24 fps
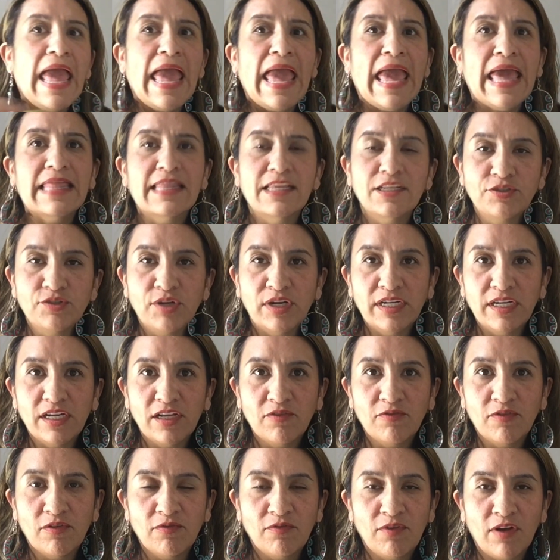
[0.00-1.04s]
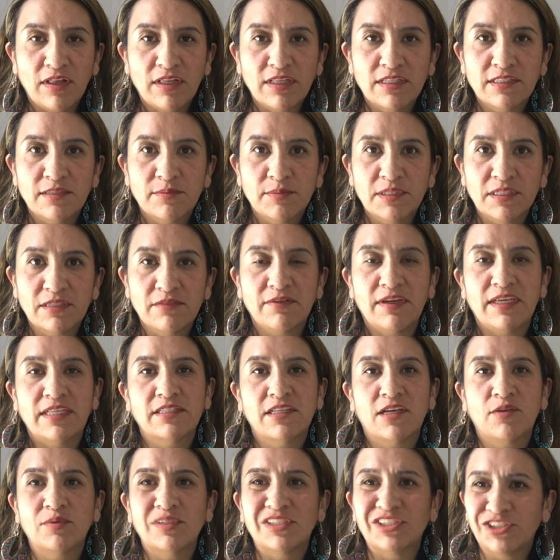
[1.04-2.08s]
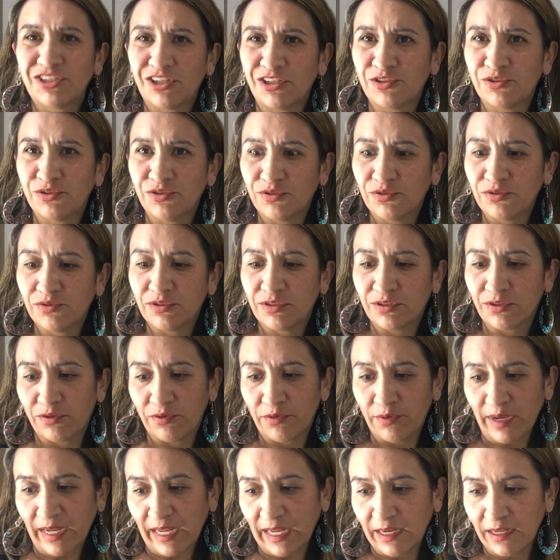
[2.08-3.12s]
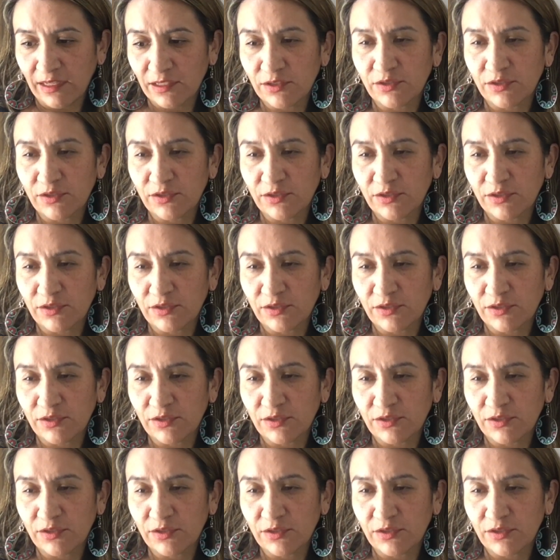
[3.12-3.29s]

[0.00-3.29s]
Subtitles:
And then trending for fall and some stuff I saw was Chartreuse Green.